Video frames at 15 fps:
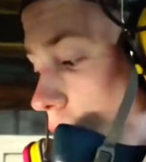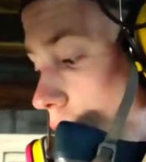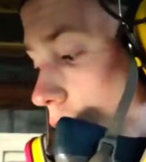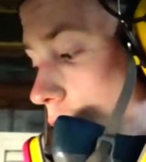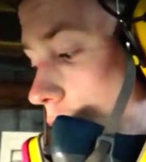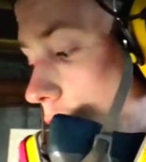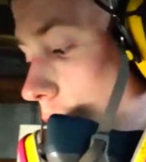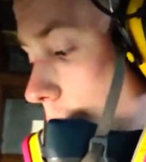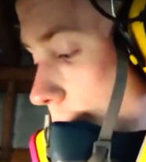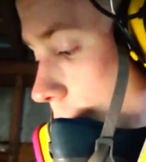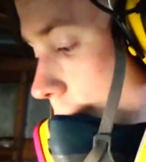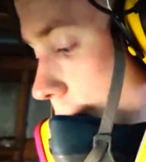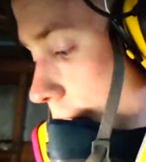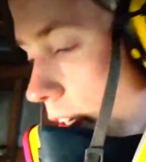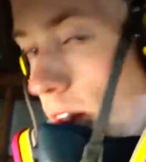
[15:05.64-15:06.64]

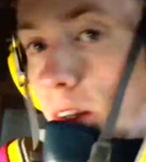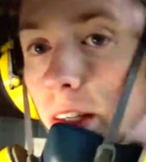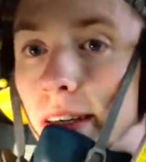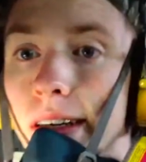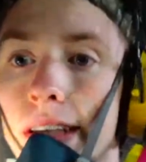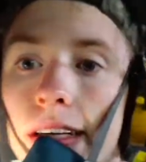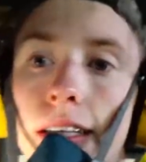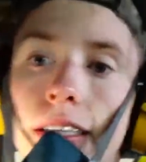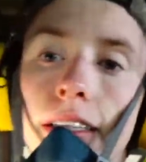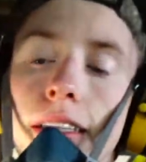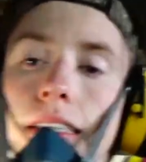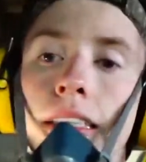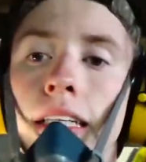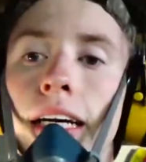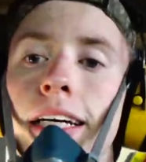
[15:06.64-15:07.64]
So
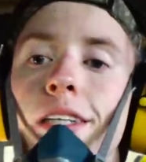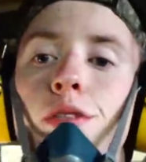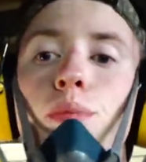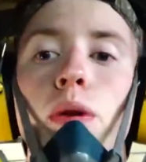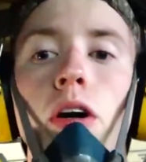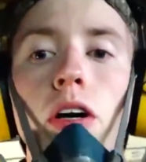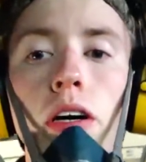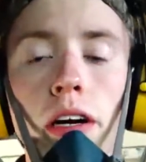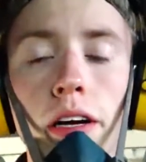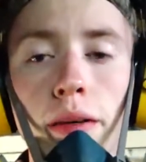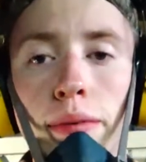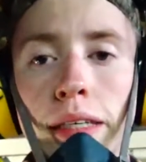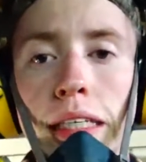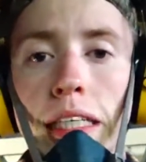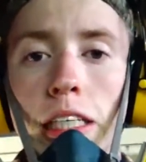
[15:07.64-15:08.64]
next part of
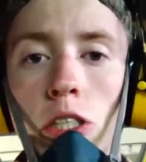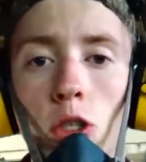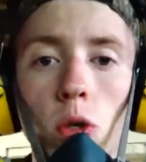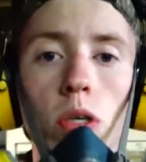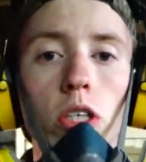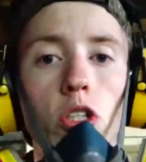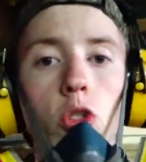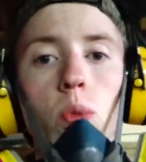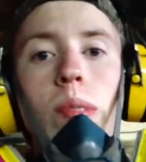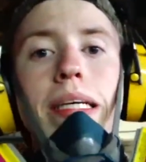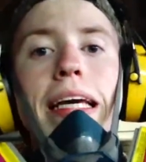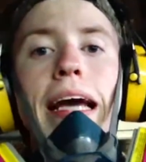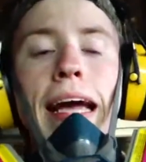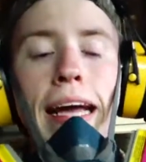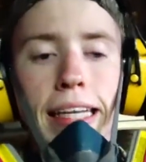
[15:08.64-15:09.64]
it is going to be
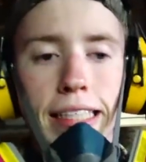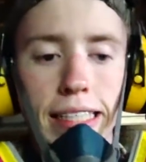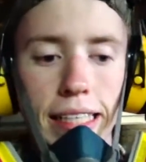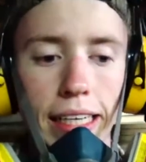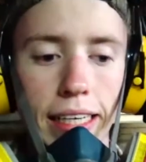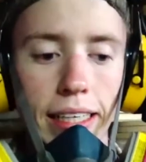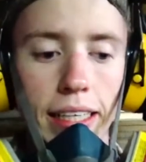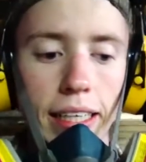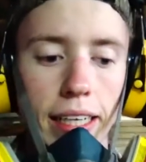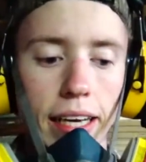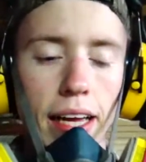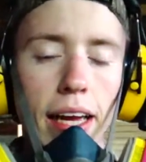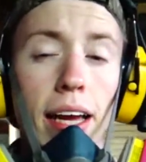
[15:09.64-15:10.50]
hand sanding,